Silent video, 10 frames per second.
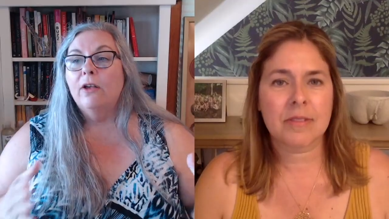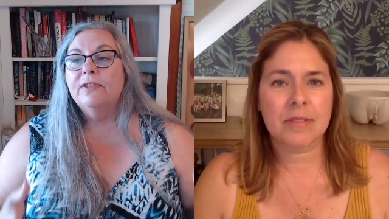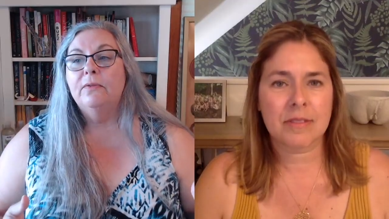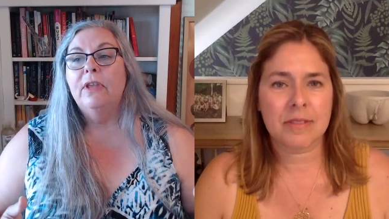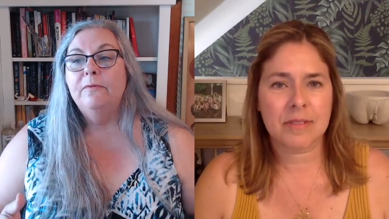
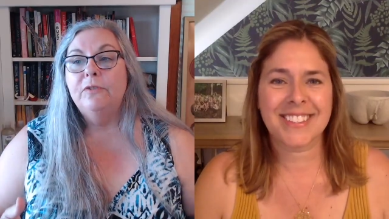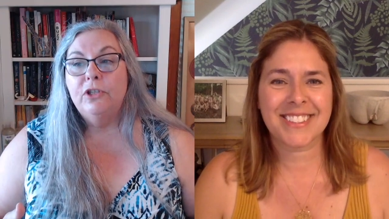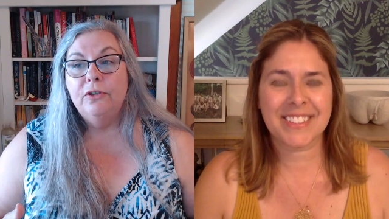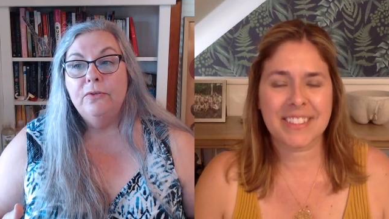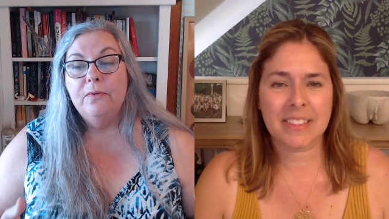Speaker 1: also love
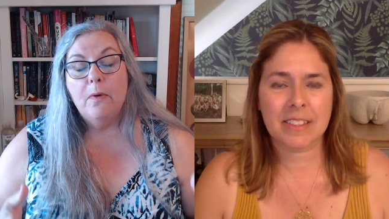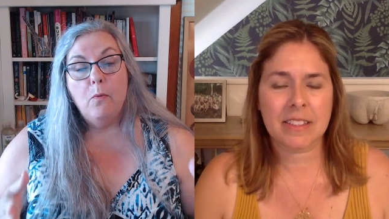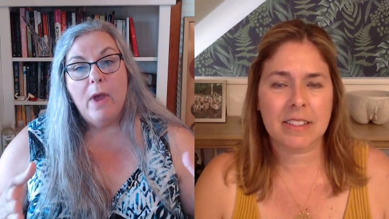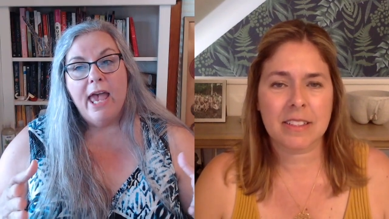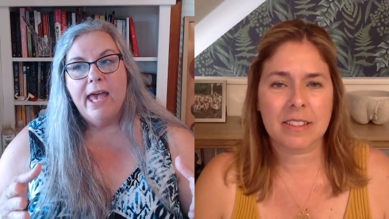too
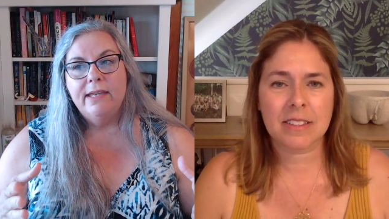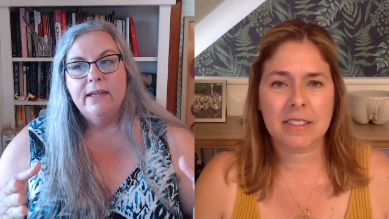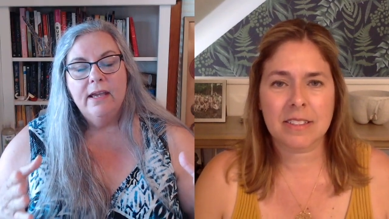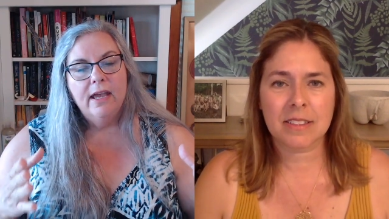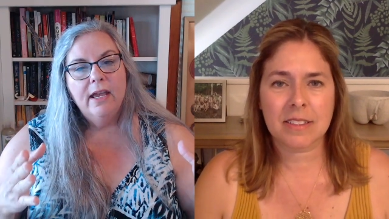
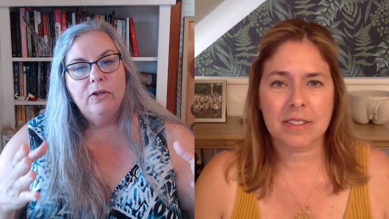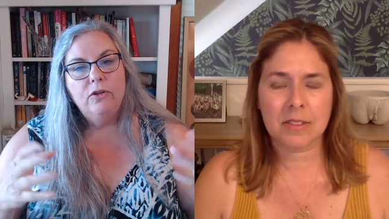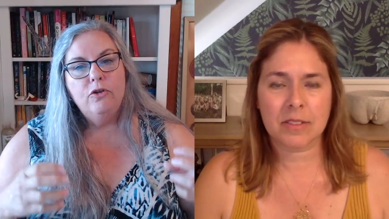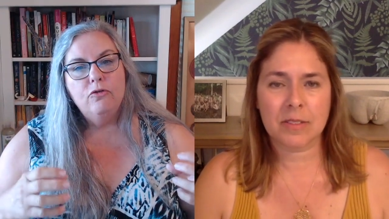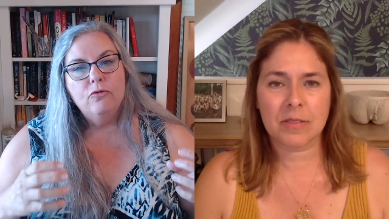when
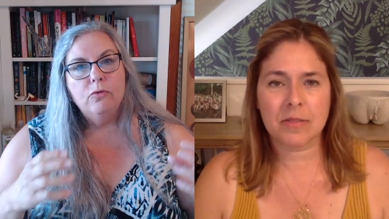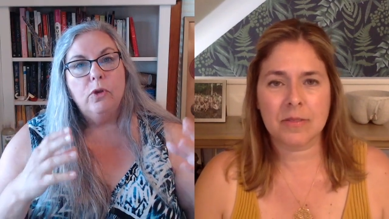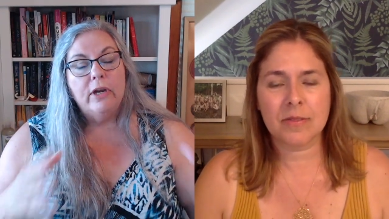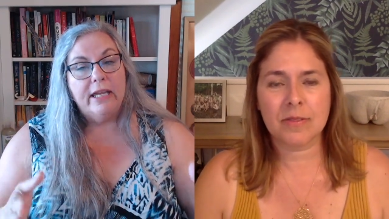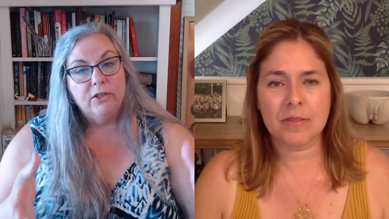you
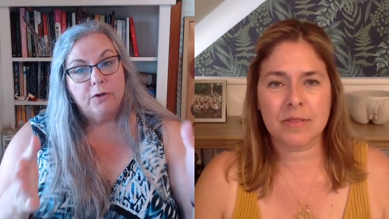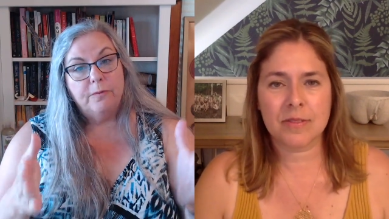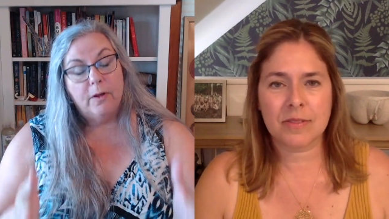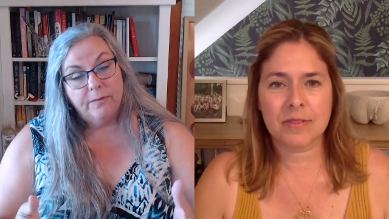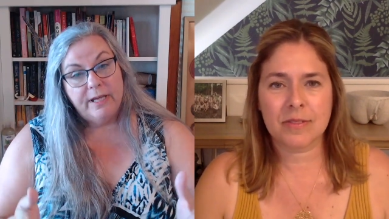look at your
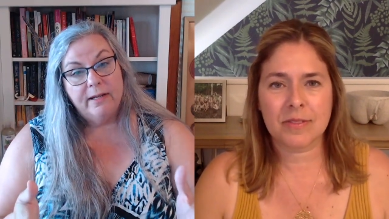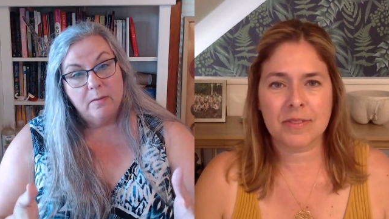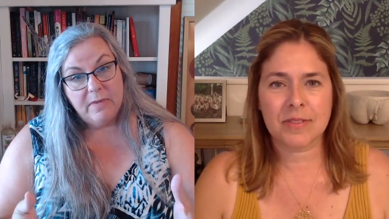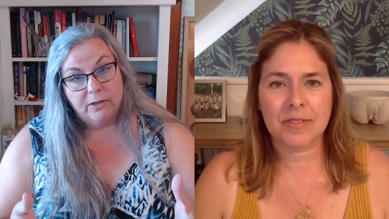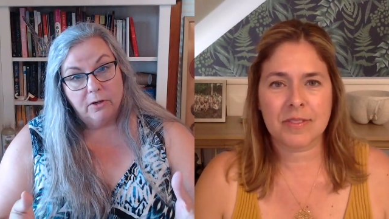vulva in
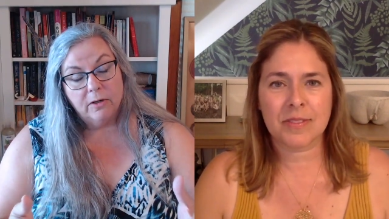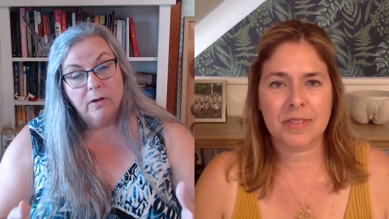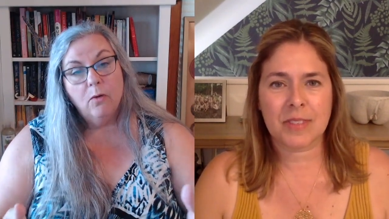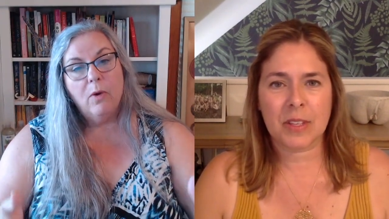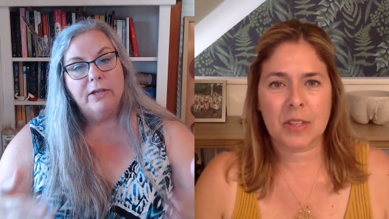a
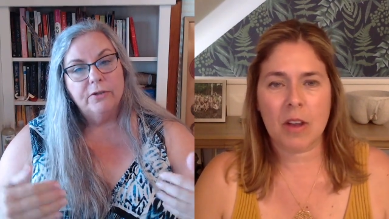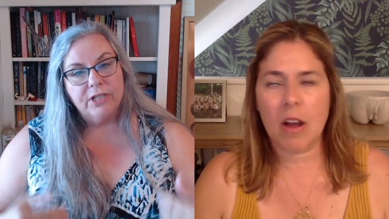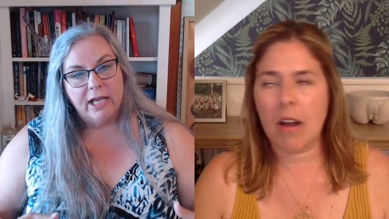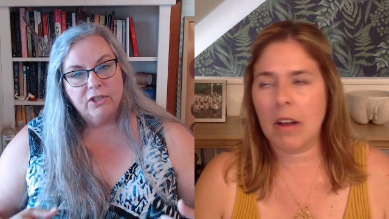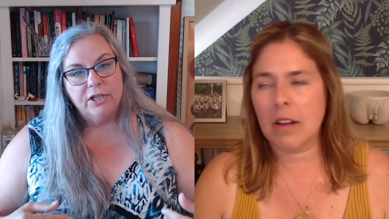mirror while you're
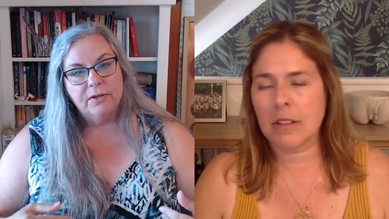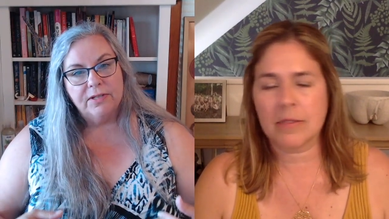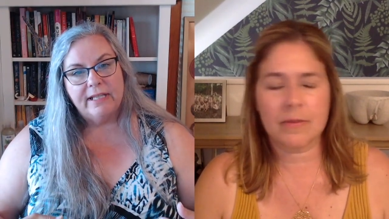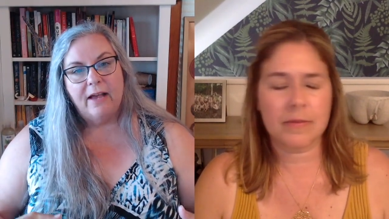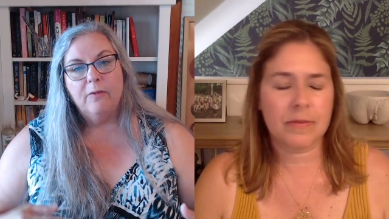touching wow.
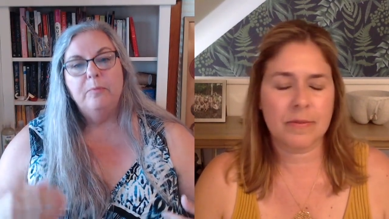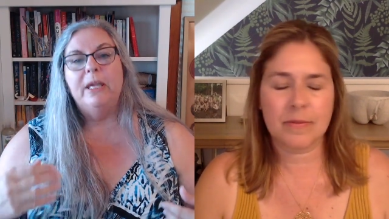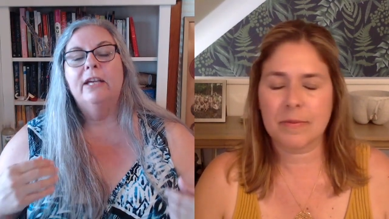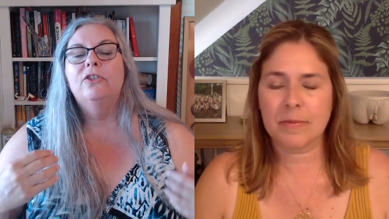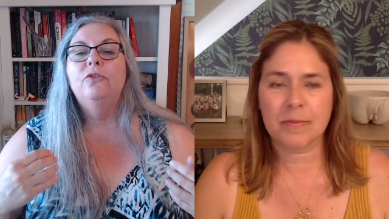yourself
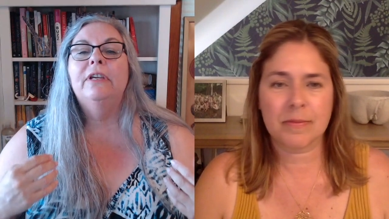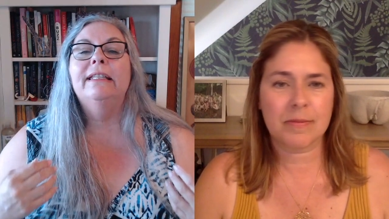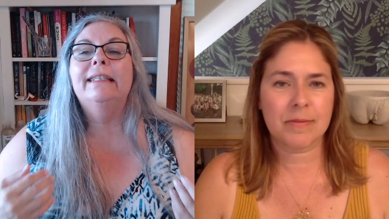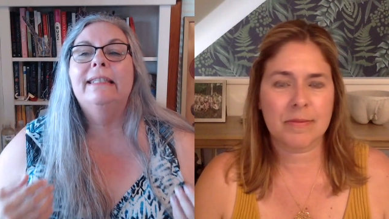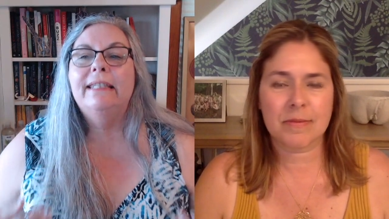because you
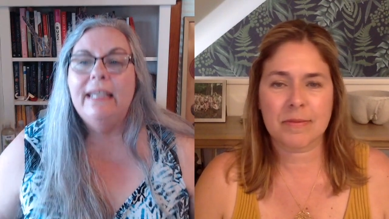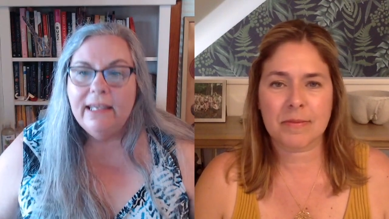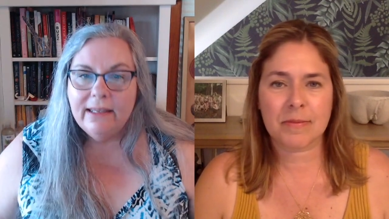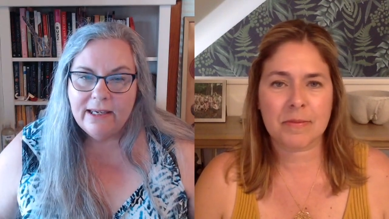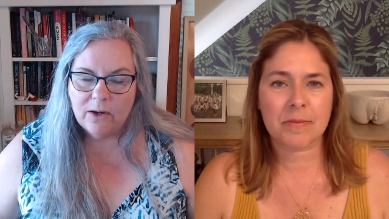can
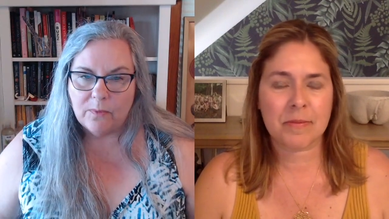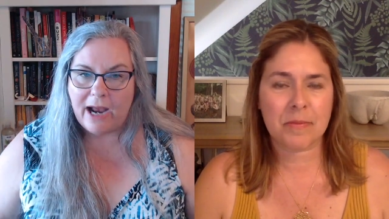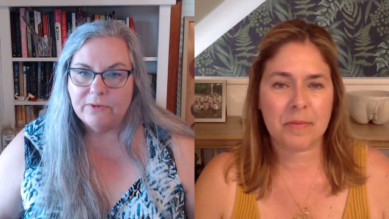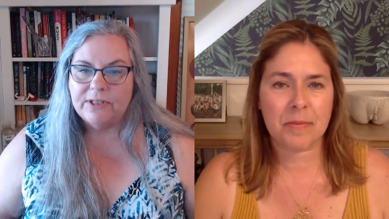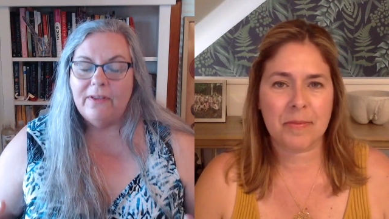see the
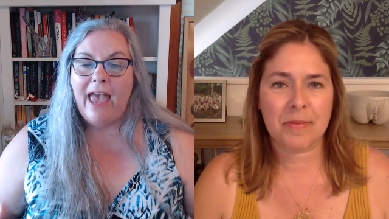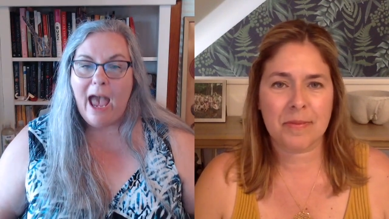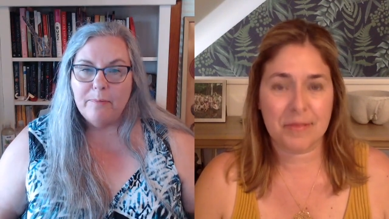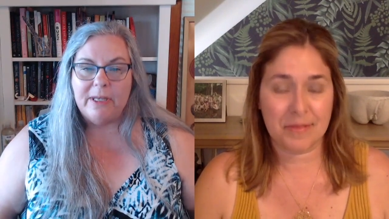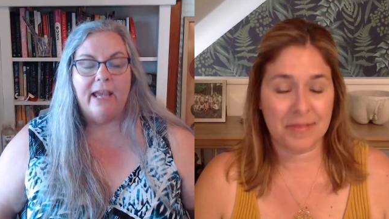arousal
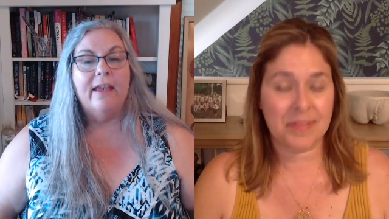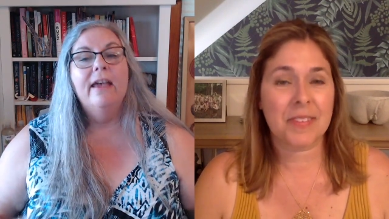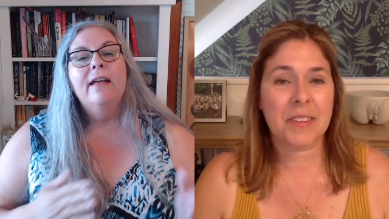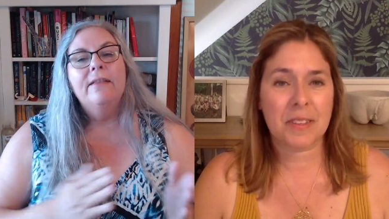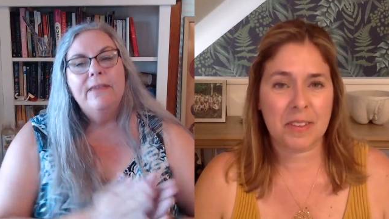happening.
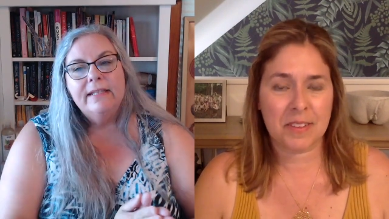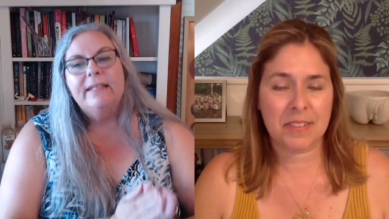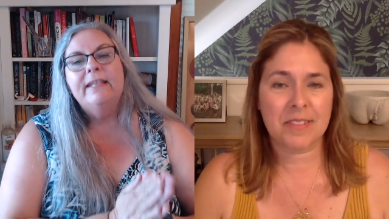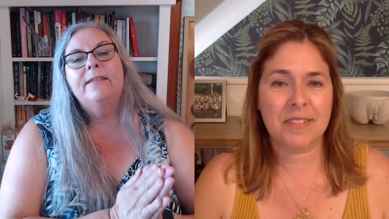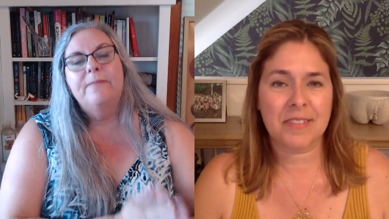
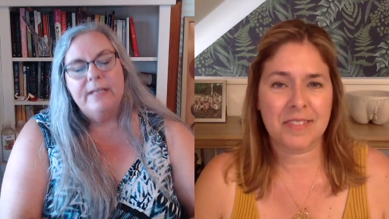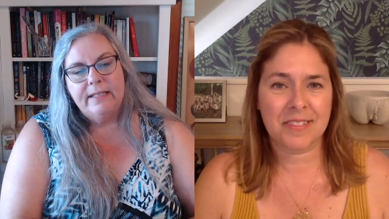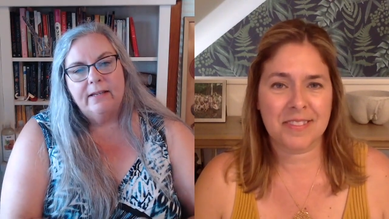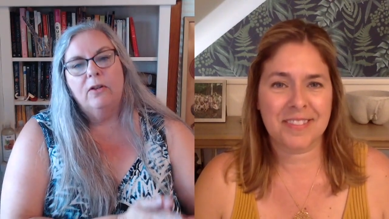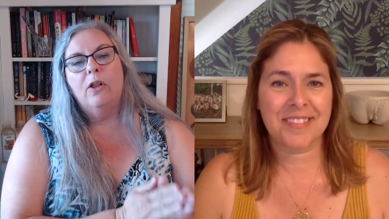This is
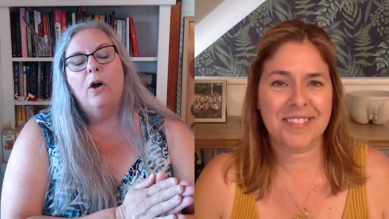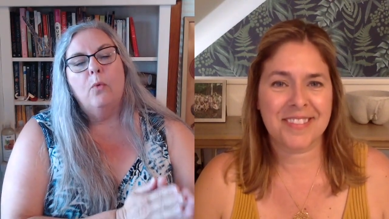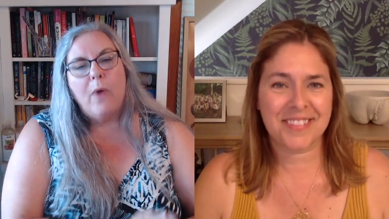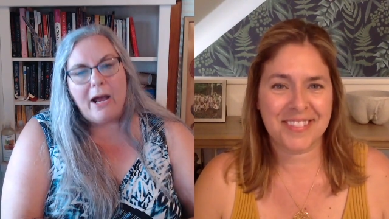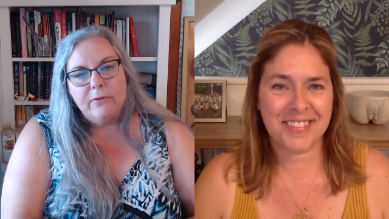physical.
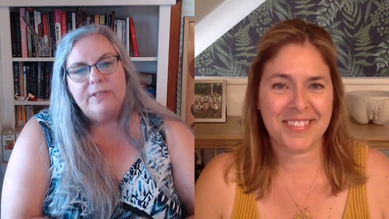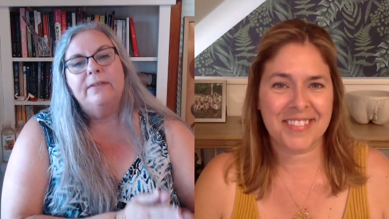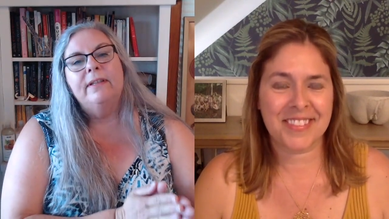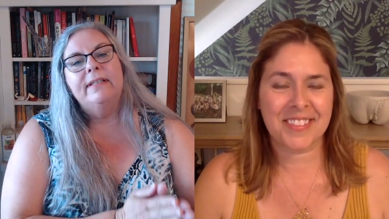Arousal